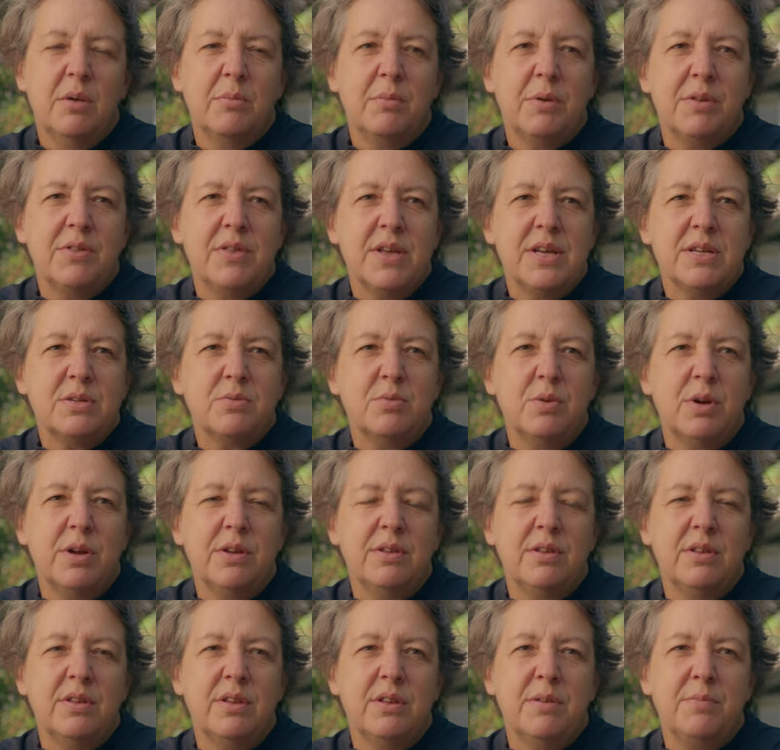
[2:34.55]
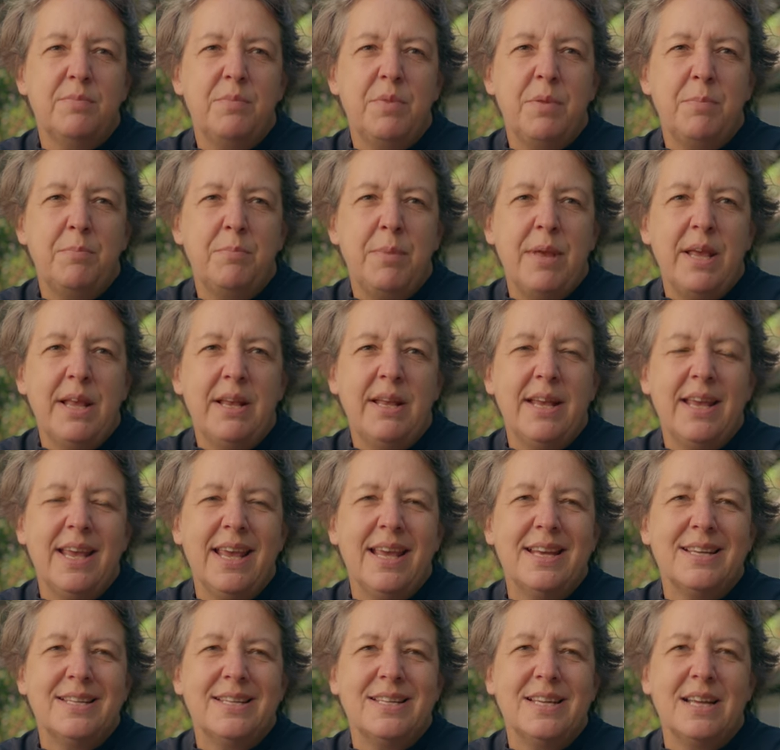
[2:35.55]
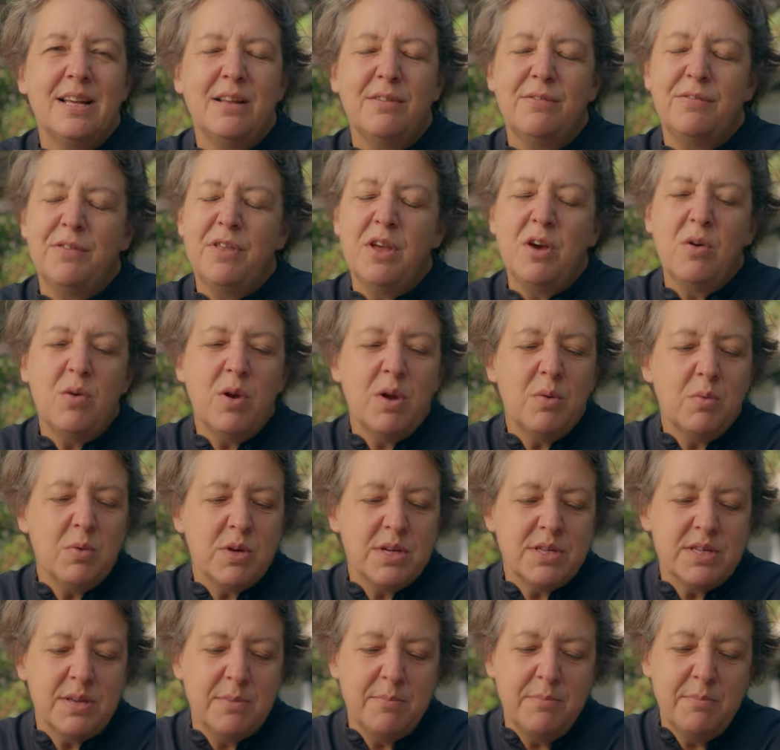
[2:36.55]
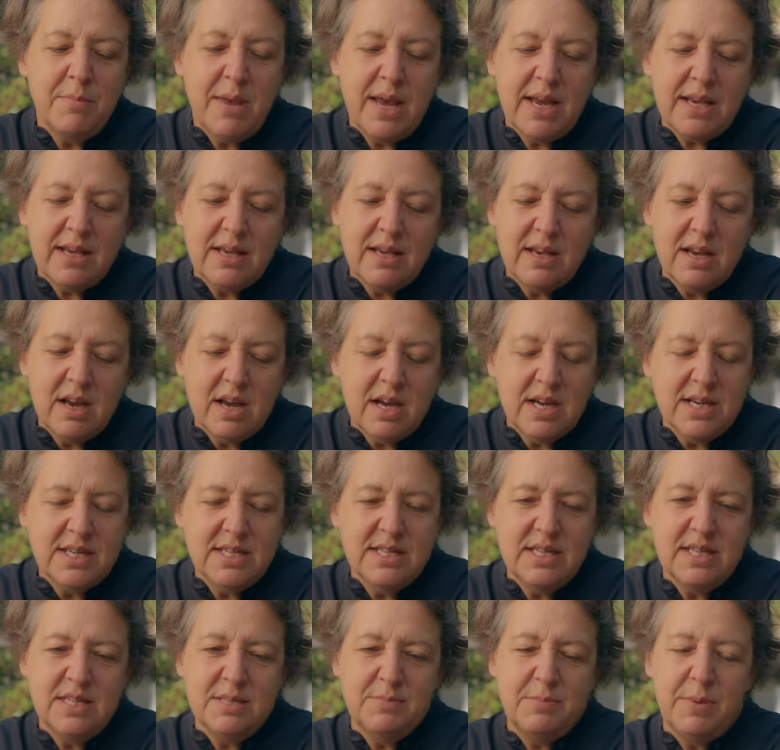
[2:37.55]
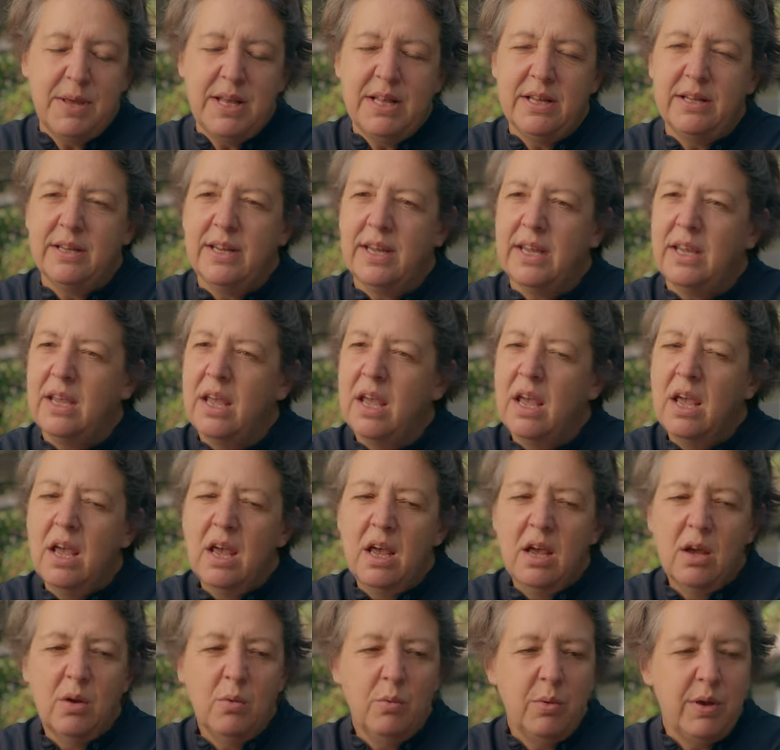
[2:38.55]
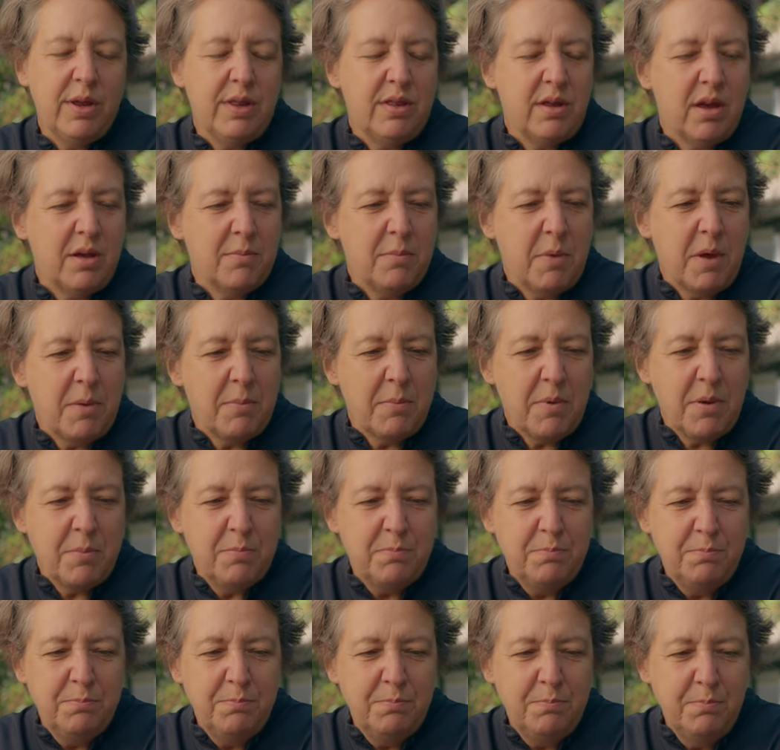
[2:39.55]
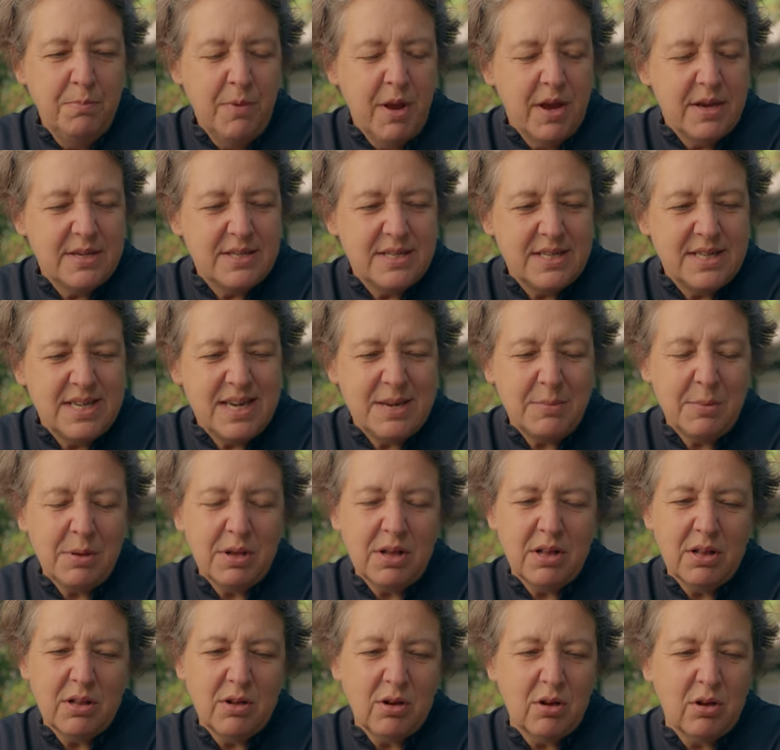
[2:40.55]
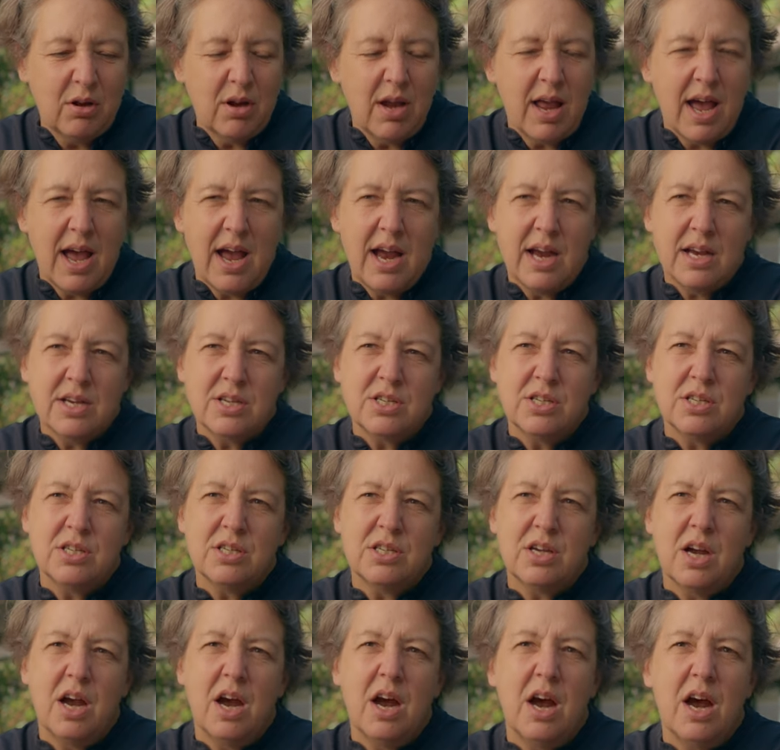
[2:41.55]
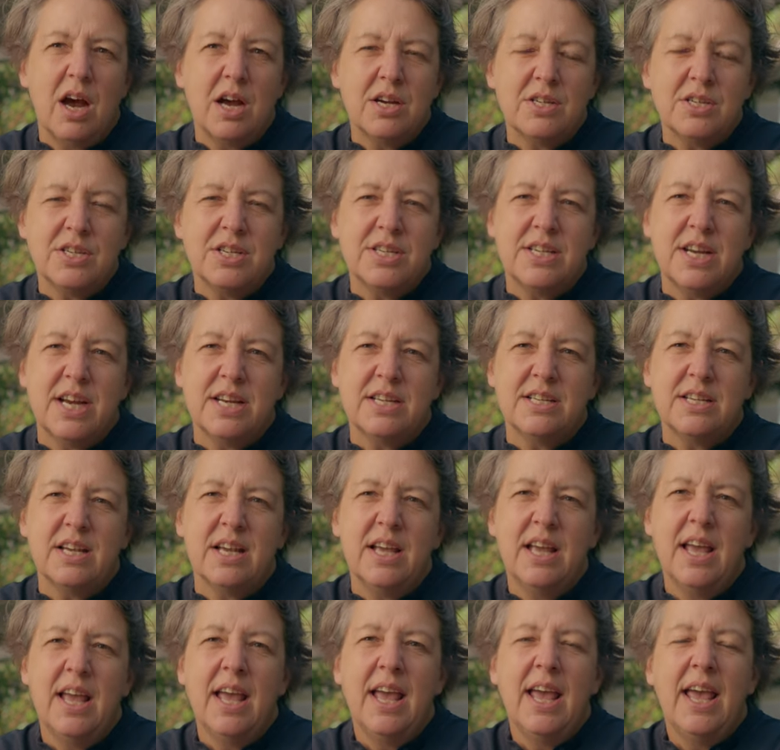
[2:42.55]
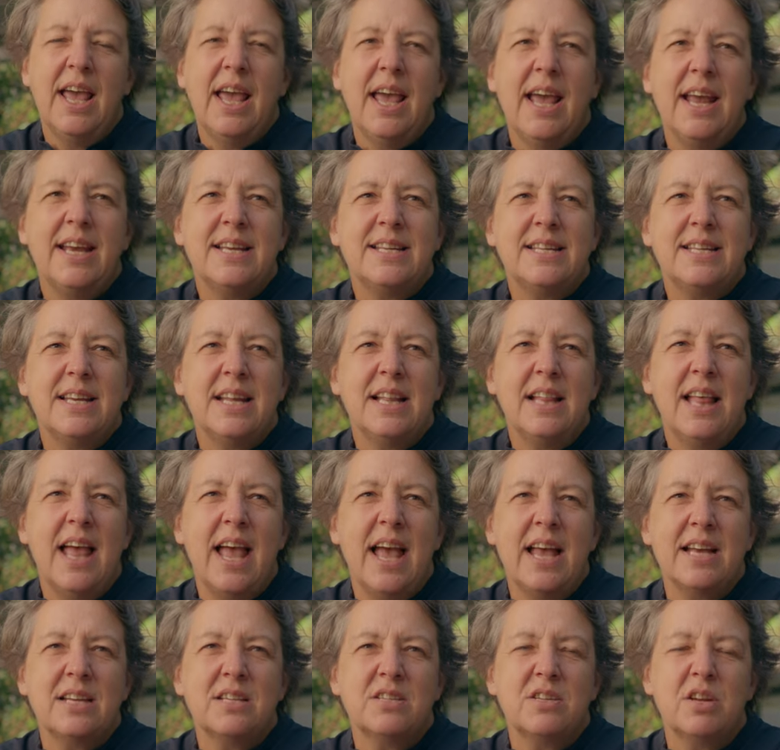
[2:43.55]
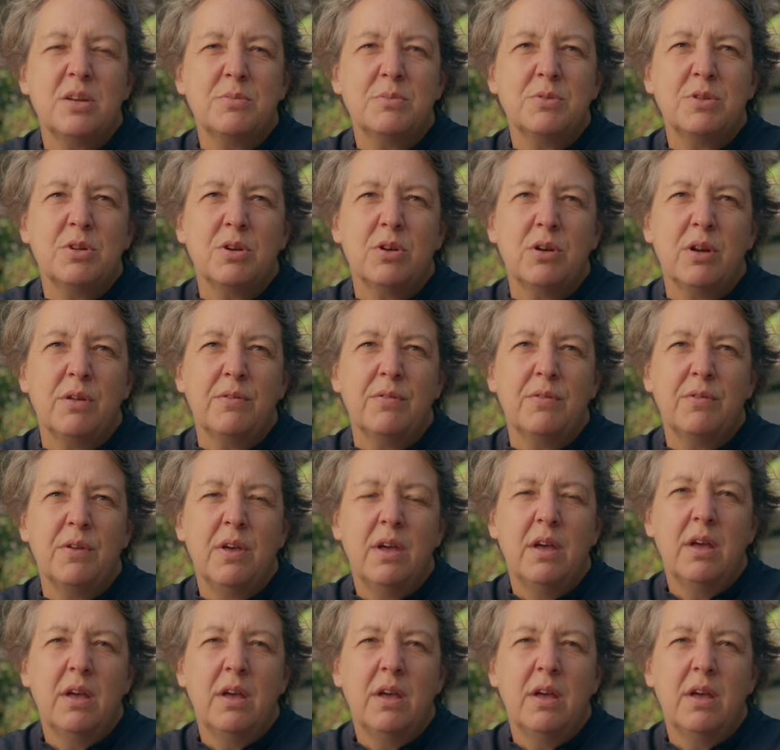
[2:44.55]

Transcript: But this one, the building itself, though it was a mid-90s building with a typical collage architecture, it still had some sort of